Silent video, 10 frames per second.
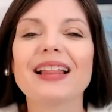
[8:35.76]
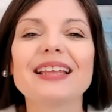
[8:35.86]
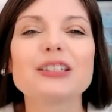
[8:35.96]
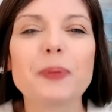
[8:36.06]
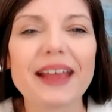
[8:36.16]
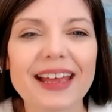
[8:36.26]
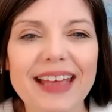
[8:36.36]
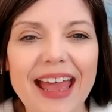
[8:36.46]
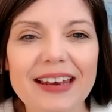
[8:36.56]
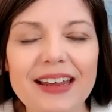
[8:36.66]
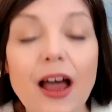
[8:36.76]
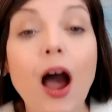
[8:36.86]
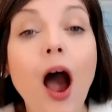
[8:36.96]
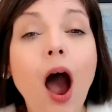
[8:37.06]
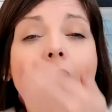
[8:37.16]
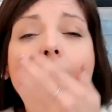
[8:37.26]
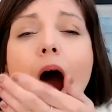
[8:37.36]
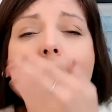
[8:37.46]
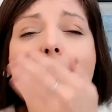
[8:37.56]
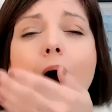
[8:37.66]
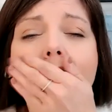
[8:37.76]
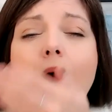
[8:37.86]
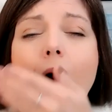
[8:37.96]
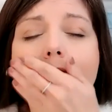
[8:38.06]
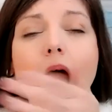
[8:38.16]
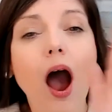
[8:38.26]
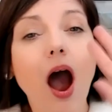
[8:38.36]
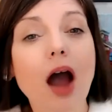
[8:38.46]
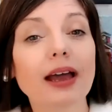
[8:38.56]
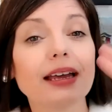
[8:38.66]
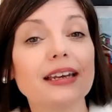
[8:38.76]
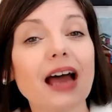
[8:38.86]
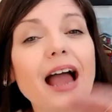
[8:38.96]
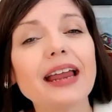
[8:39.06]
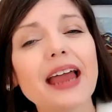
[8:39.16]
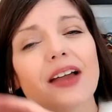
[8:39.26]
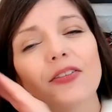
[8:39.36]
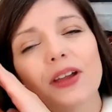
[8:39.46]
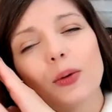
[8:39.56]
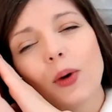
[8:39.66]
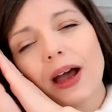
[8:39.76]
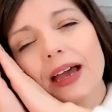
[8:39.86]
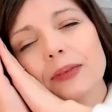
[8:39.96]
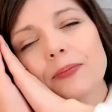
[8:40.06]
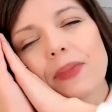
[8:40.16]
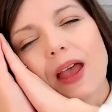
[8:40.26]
Let's play again. Ooh, good night, everyone.